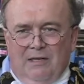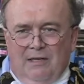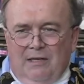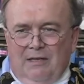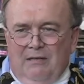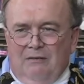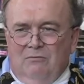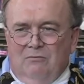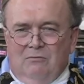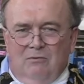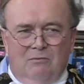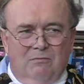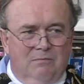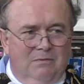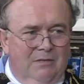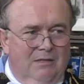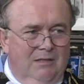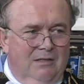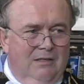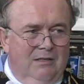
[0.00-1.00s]
Any group
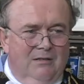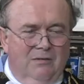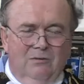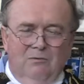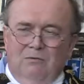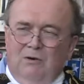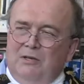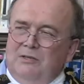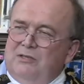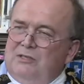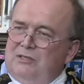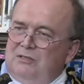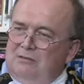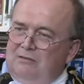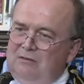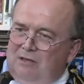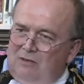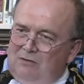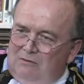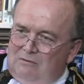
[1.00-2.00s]
who wants to
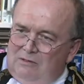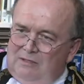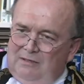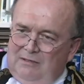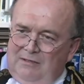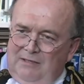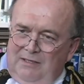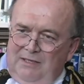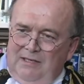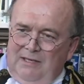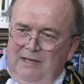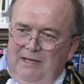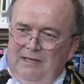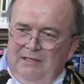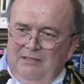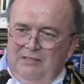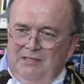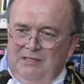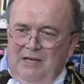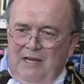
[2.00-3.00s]
go and,
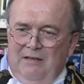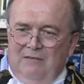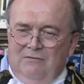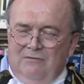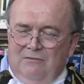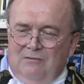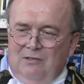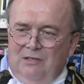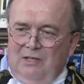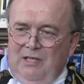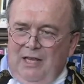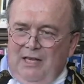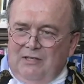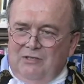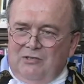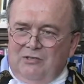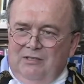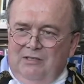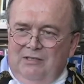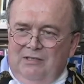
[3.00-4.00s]
and stand for
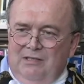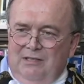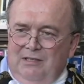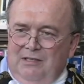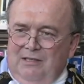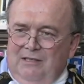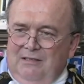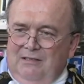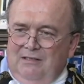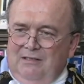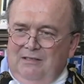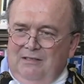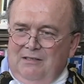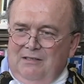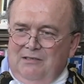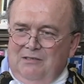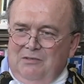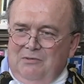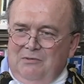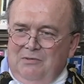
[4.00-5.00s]
election and uh,
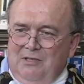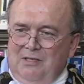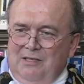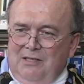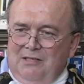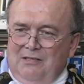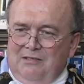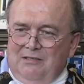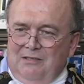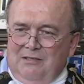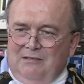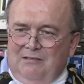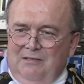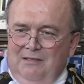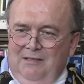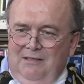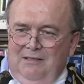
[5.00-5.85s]
do things and,